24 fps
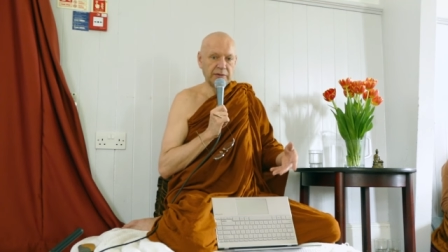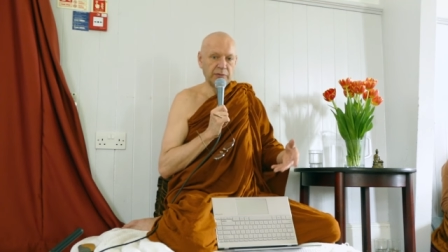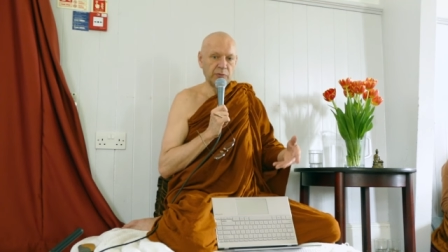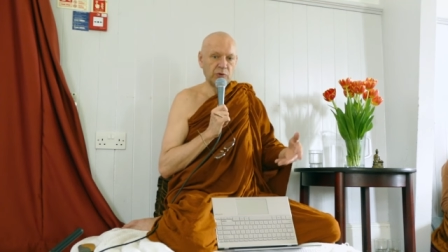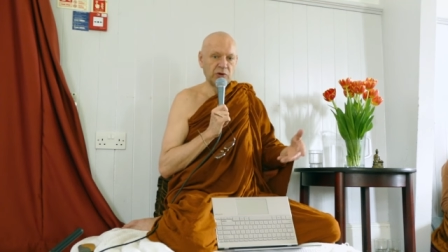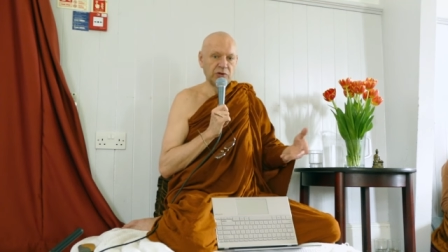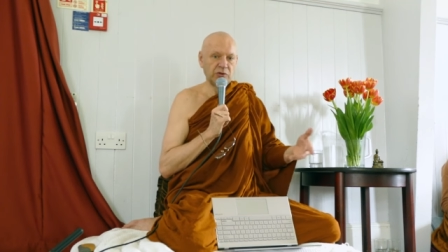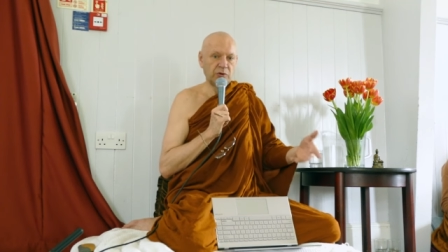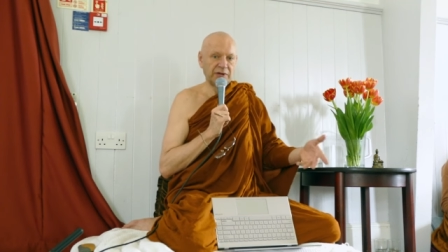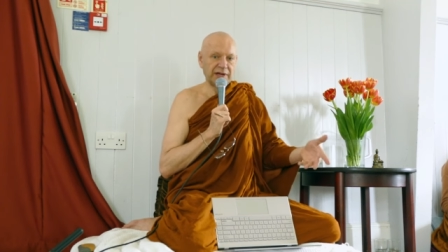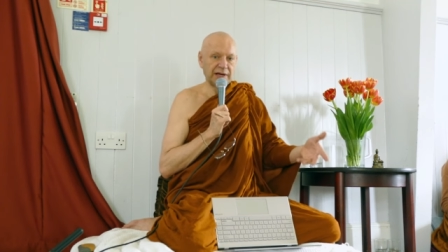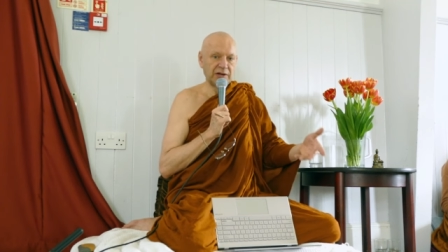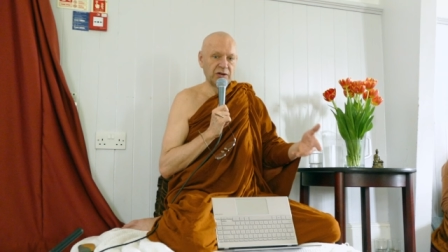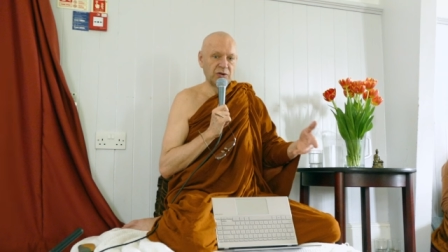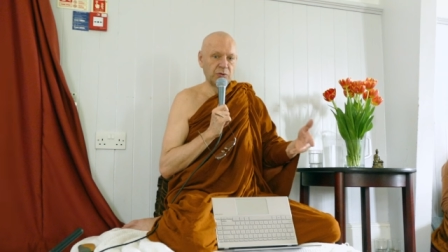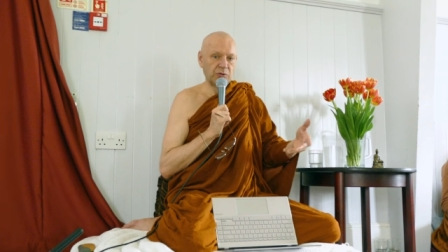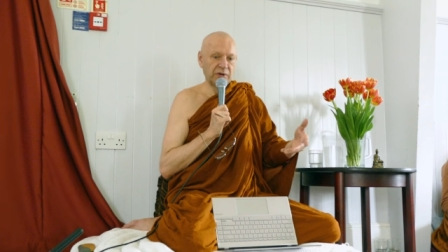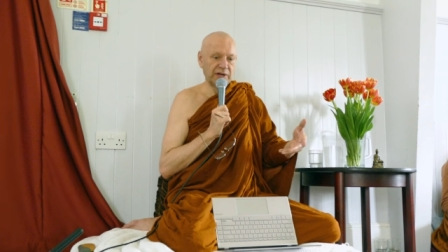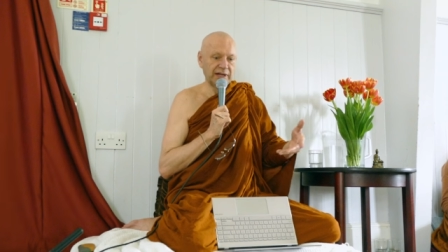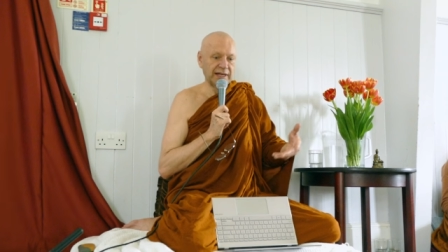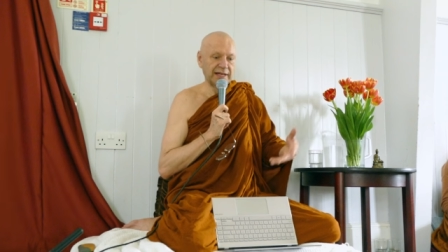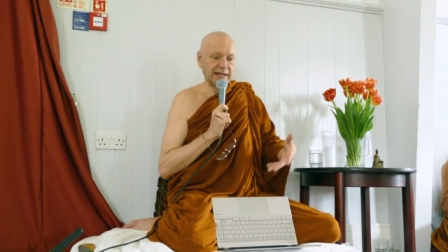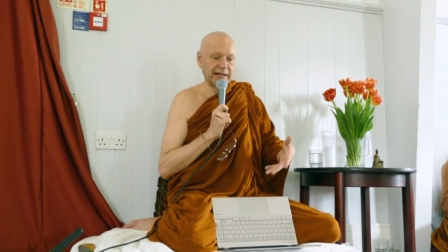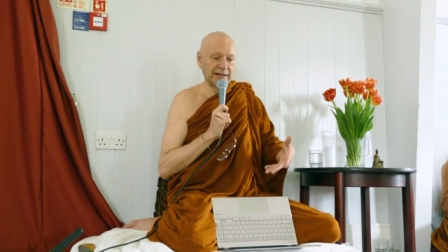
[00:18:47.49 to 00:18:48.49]
What you can do
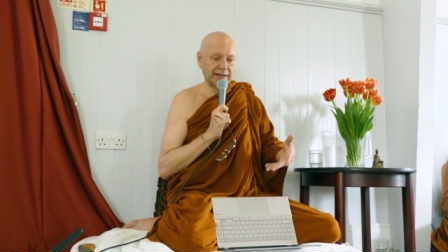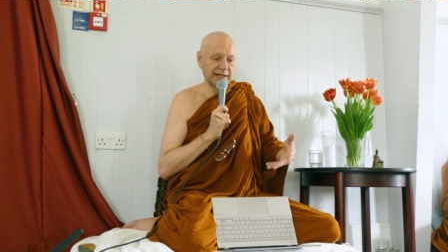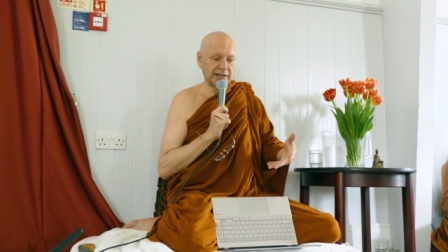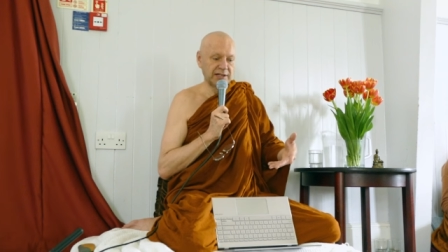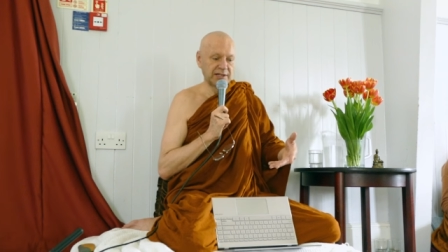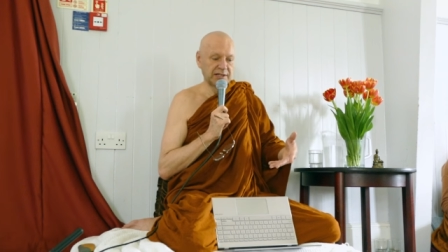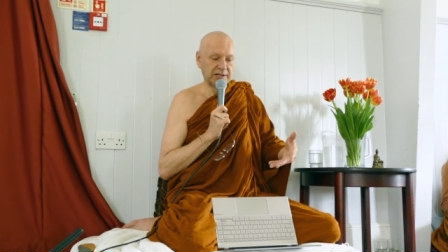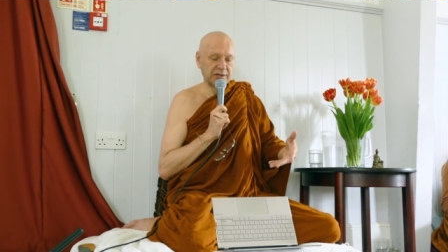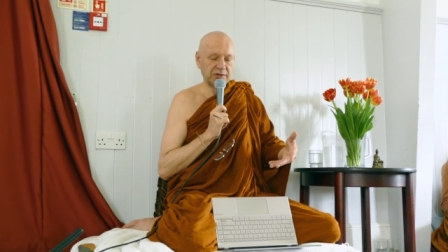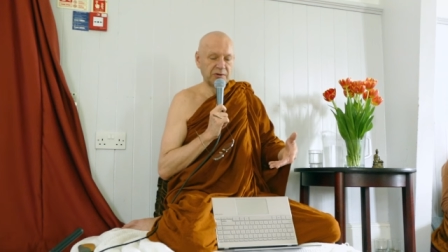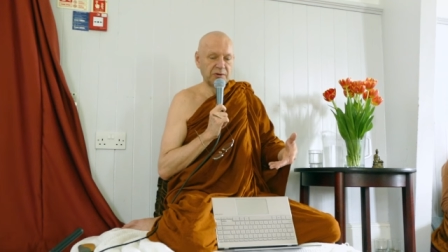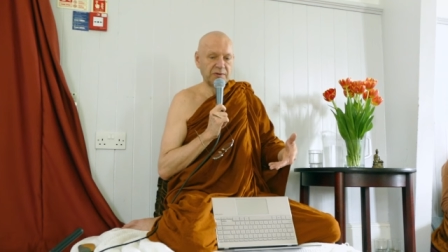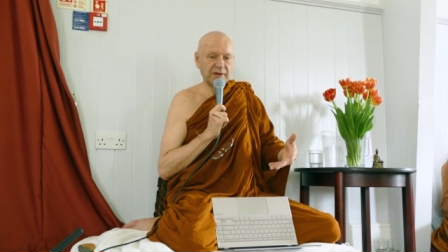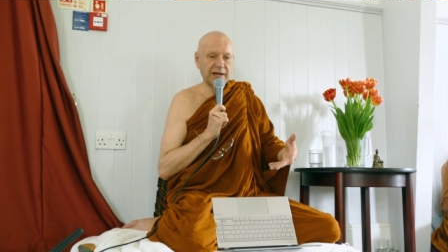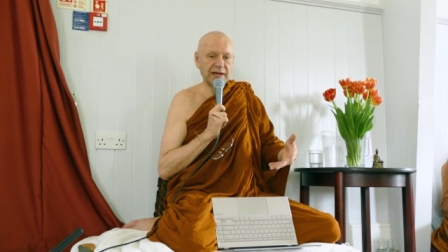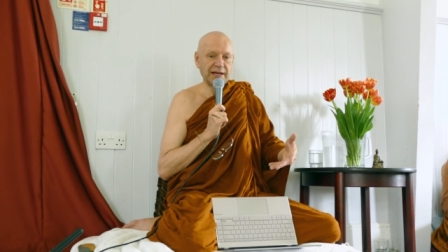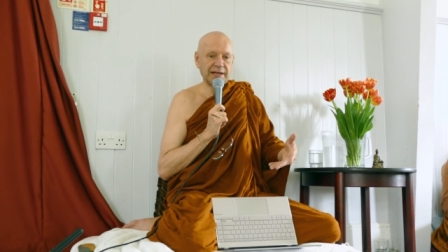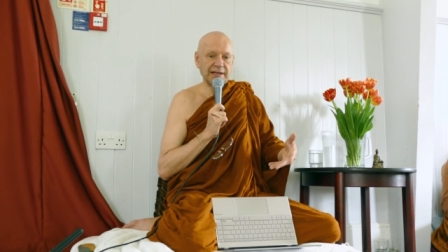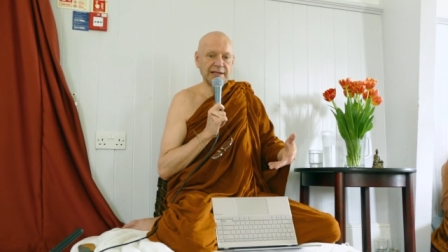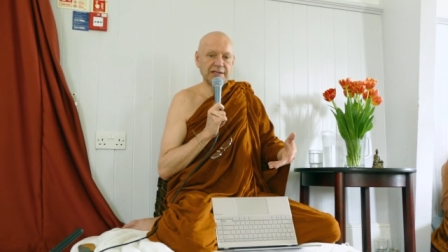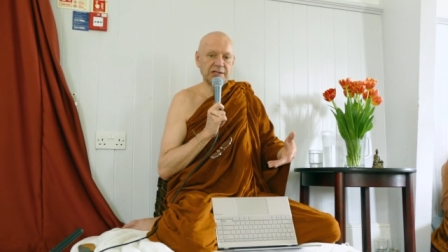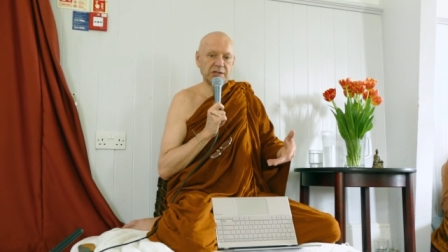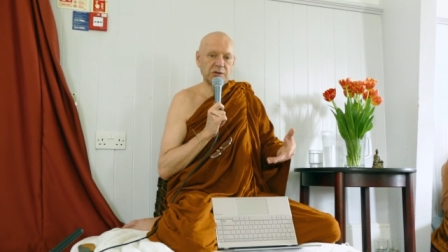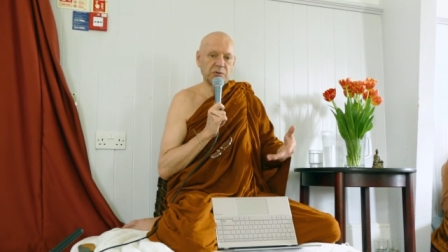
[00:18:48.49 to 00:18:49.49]
in addition to that is